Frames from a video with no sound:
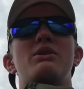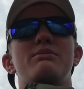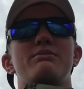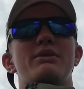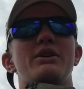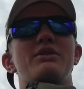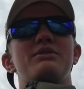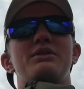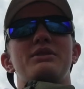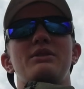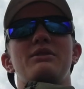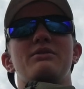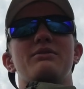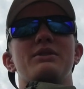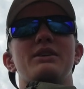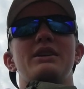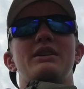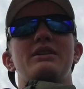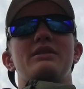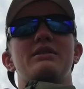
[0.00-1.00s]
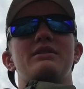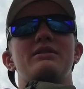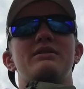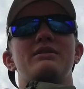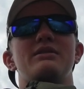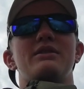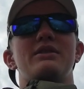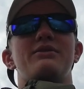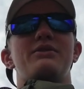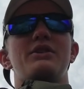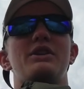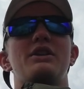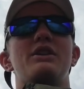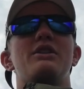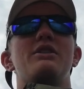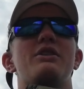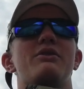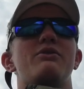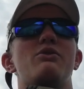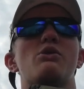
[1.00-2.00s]
boat that if you can
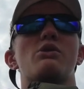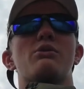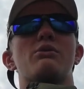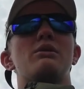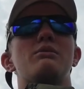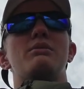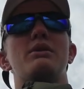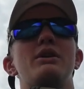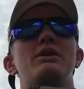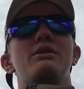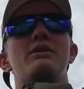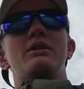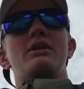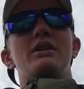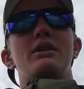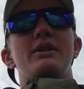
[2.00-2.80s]
only afford one boat,